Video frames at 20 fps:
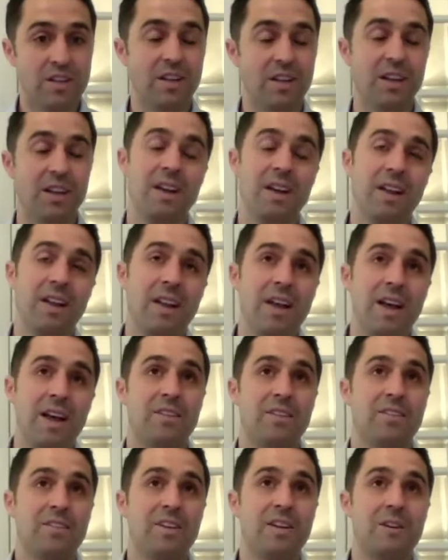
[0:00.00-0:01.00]
And
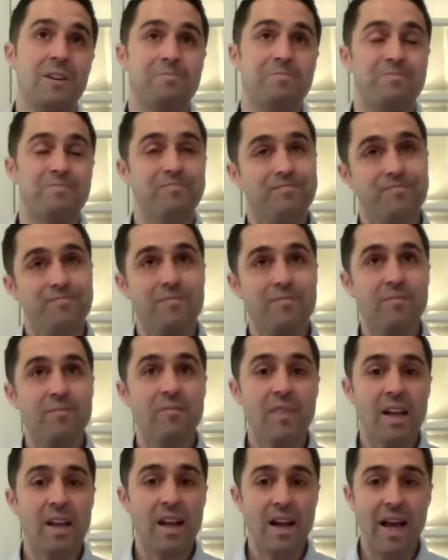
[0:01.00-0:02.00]
it's like
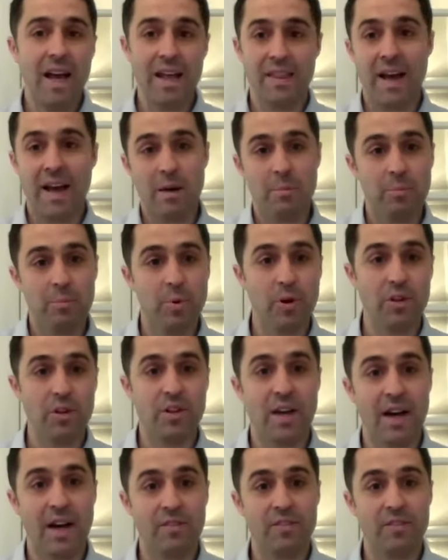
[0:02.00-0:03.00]
at that point
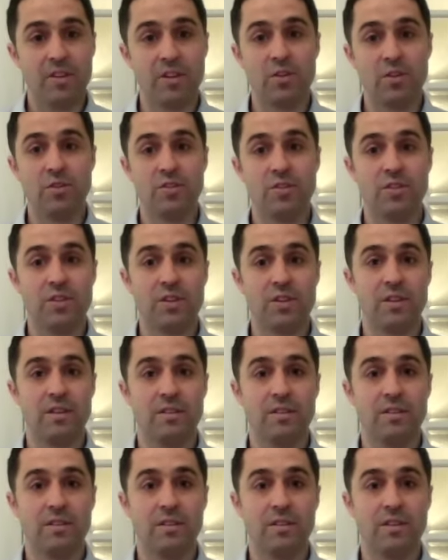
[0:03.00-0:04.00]
you have to use
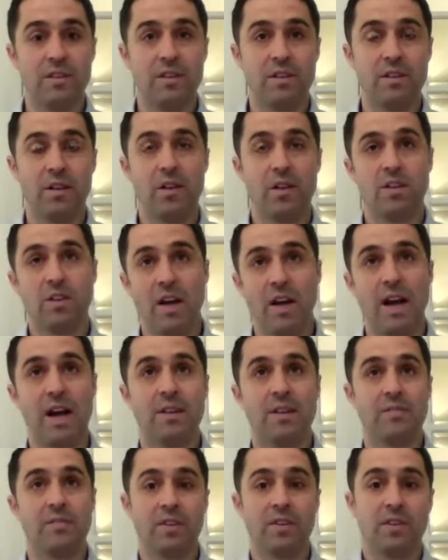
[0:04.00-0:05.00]
your you
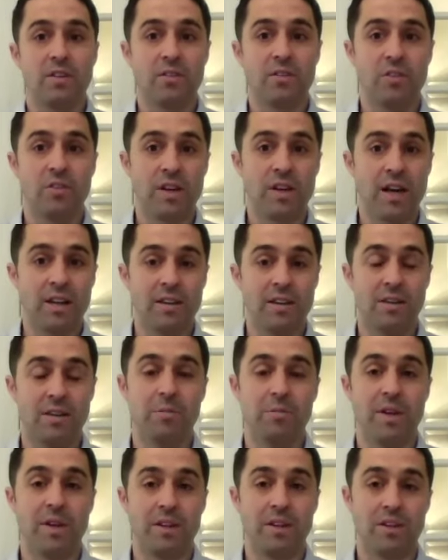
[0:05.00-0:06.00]
have to look at it
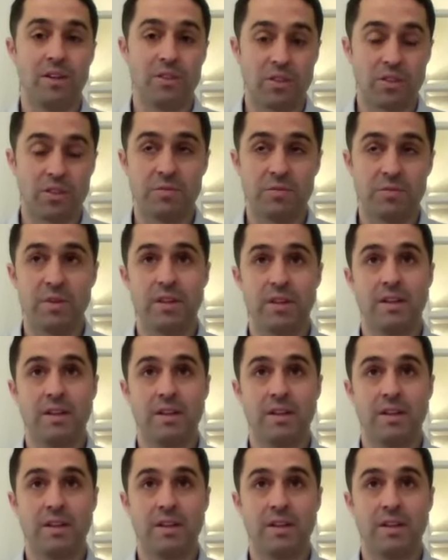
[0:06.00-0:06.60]
and make your judgment.